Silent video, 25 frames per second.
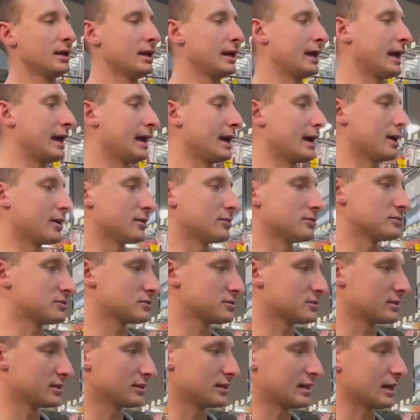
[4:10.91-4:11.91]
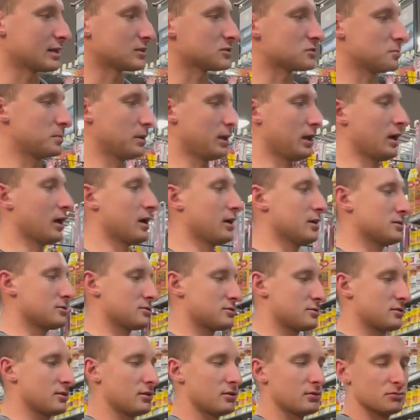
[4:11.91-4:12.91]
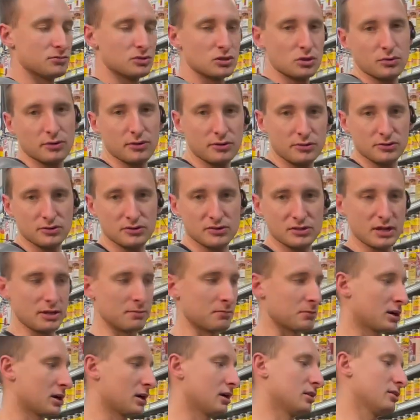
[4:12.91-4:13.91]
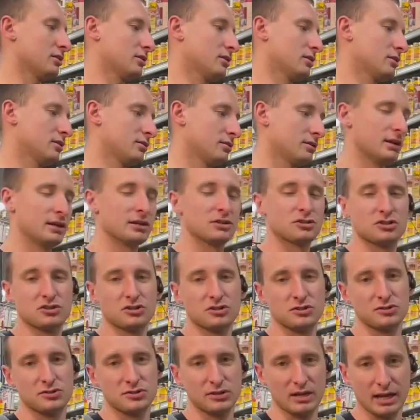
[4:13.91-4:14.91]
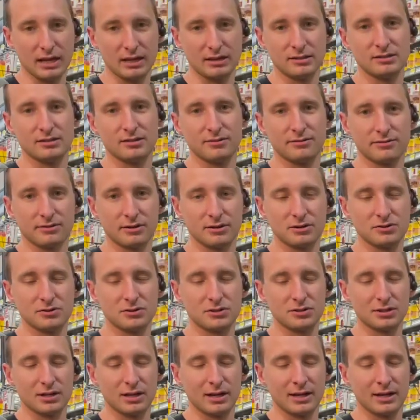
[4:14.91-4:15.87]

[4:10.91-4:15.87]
And that's because they're the same color. It's just a different